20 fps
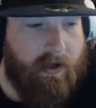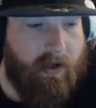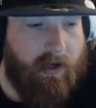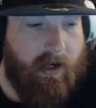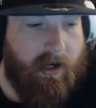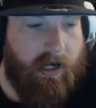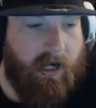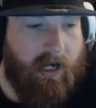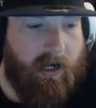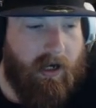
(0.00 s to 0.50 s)

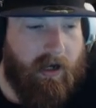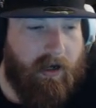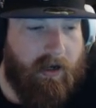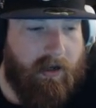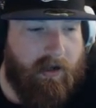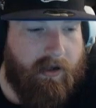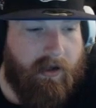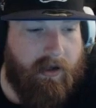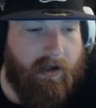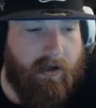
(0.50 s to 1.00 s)

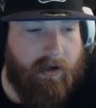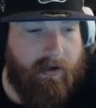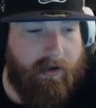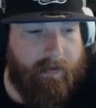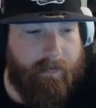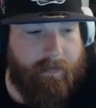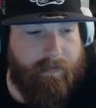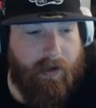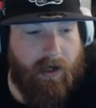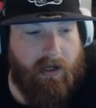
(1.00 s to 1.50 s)

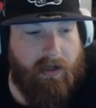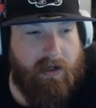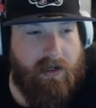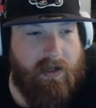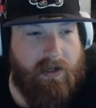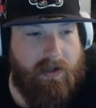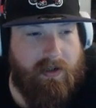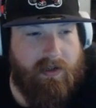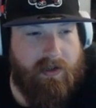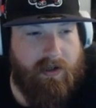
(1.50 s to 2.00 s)

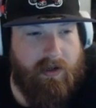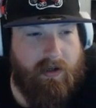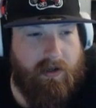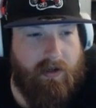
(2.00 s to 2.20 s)
Pugna's